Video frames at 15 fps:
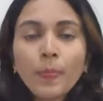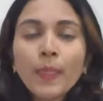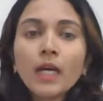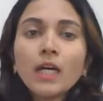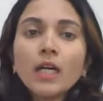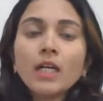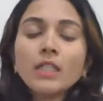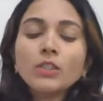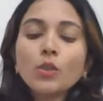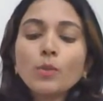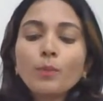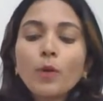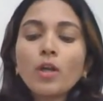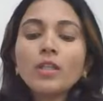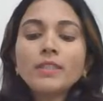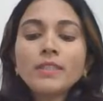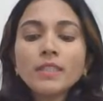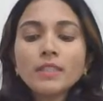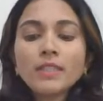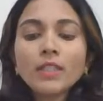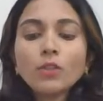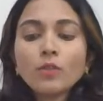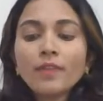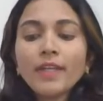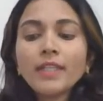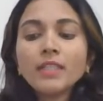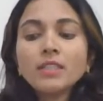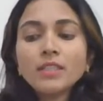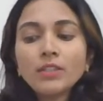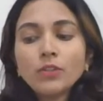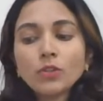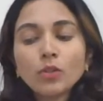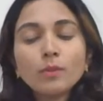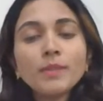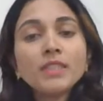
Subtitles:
So polycystic ovarian syndrome